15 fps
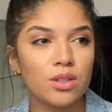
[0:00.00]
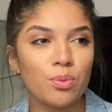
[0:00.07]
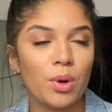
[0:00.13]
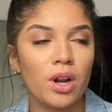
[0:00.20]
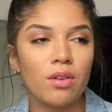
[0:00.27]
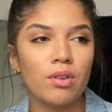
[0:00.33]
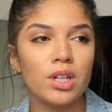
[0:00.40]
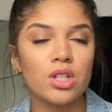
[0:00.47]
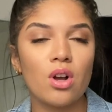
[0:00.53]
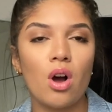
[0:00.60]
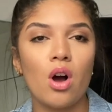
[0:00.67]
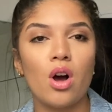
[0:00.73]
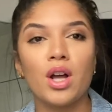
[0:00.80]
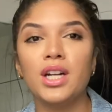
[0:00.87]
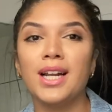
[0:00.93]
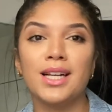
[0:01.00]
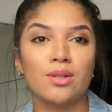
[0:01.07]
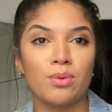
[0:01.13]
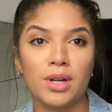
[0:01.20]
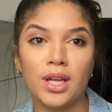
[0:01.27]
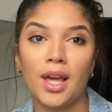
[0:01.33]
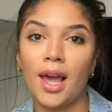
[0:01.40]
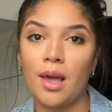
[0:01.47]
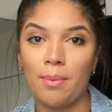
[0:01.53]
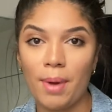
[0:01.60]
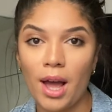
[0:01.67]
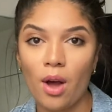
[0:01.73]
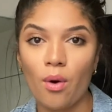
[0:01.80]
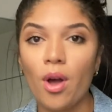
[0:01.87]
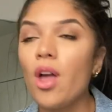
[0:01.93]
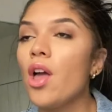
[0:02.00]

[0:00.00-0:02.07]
whatever it's called, that's when it came out.